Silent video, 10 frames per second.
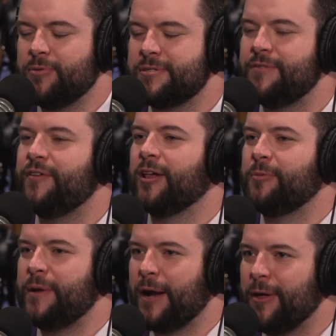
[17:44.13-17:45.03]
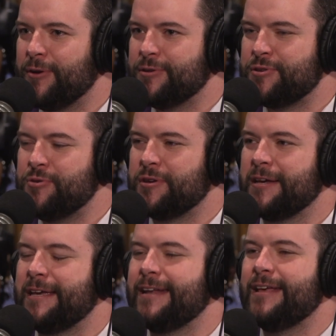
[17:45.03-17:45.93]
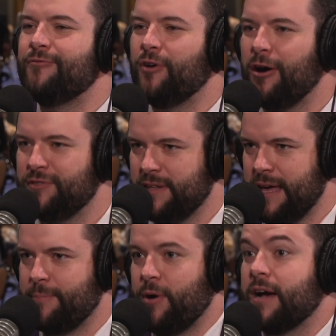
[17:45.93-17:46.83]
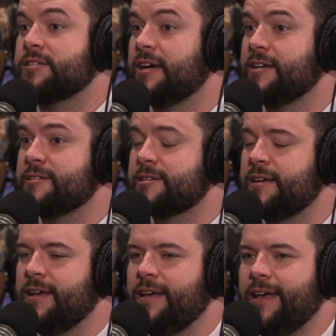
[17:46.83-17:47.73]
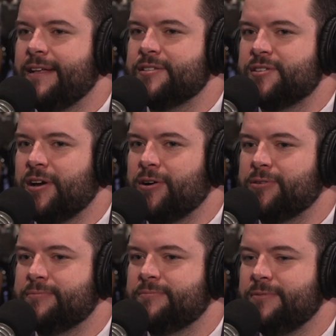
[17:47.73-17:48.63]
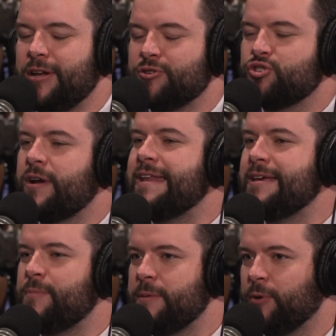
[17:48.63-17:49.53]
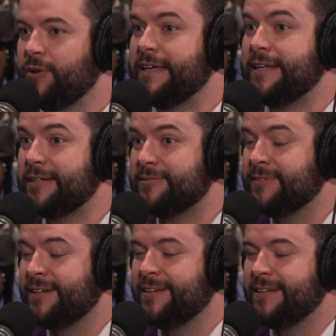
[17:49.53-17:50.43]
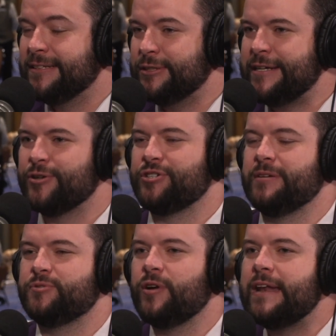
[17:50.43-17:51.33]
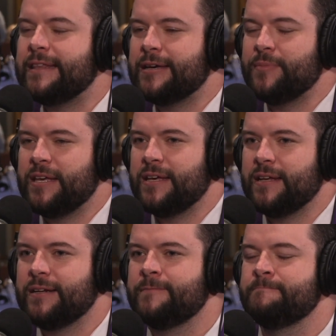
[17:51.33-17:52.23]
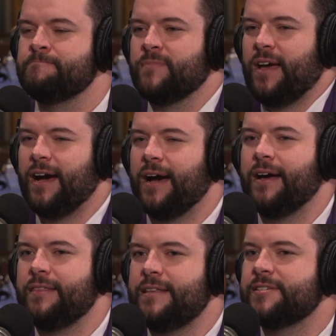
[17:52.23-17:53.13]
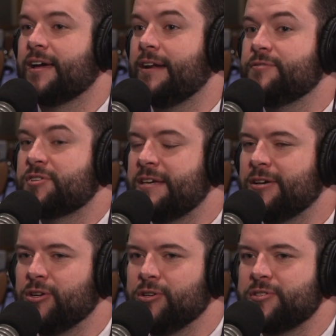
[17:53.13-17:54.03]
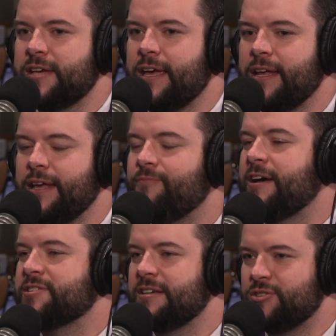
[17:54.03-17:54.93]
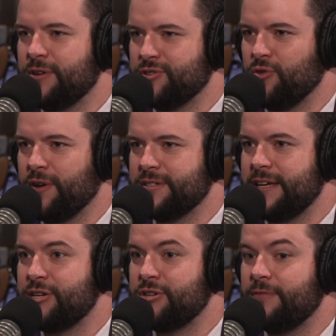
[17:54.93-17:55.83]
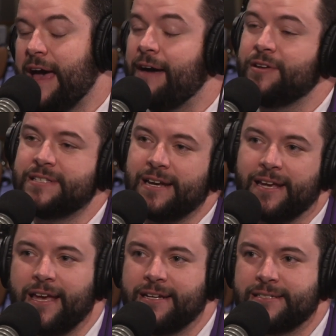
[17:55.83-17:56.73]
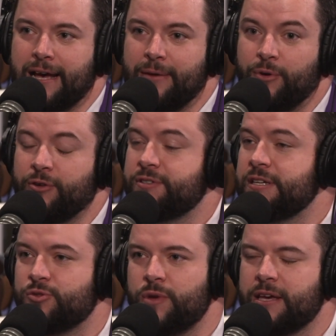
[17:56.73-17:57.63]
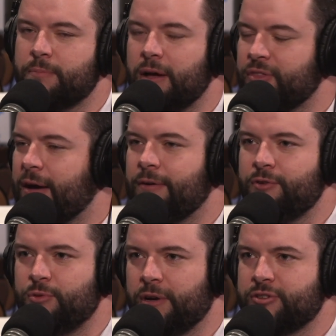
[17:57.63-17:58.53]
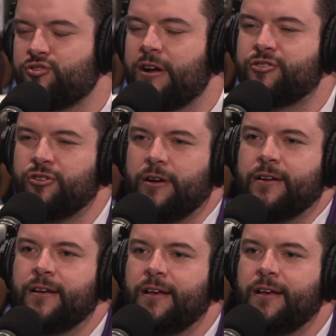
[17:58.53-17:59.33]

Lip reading: developing others who can get involved in that process. And so, training people in leadership, training them in these kind of skills and investing into it as an organization of having dedicated time, whether it's each week, month, however you want to structure it,